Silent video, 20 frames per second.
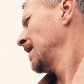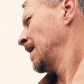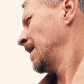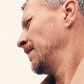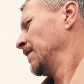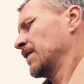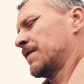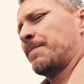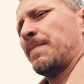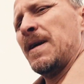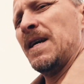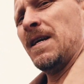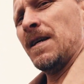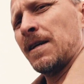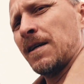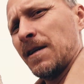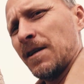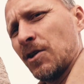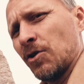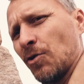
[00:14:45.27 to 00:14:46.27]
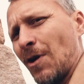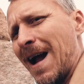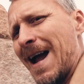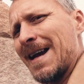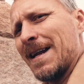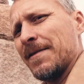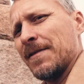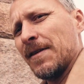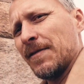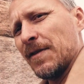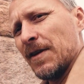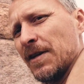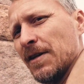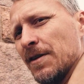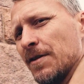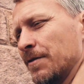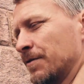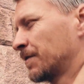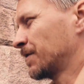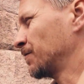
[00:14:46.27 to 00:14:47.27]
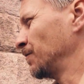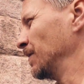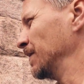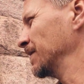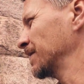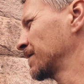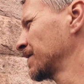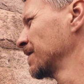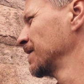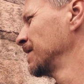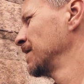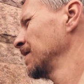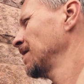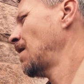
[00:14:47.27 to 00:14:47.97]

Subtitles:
And this pink granite that they used was